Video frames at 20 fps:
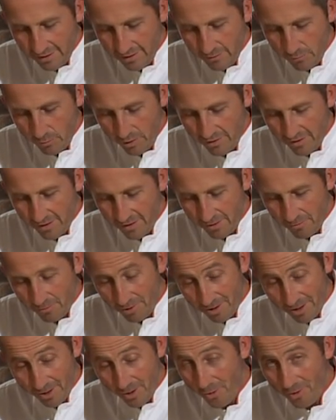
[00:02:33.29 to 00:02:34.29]
when
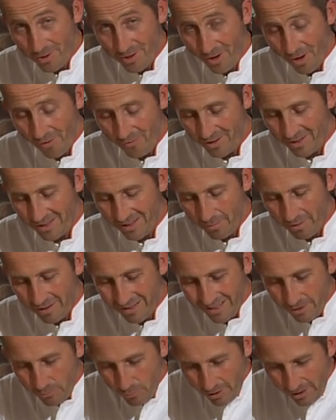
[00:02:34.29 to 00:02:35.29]
they go in the oven, the
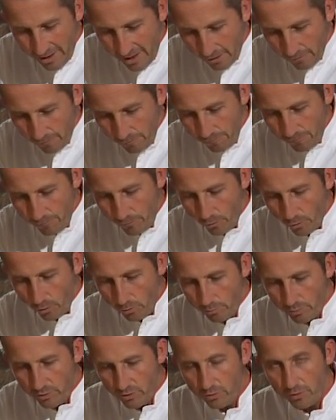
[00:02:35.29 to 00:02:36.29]
baguette will unfurl
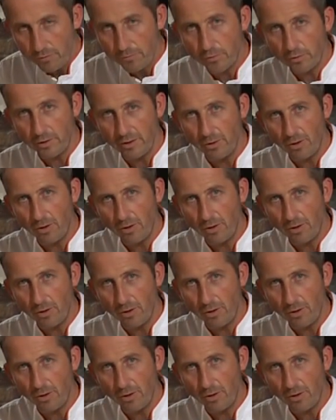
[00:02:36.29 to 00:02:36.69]
beautifully,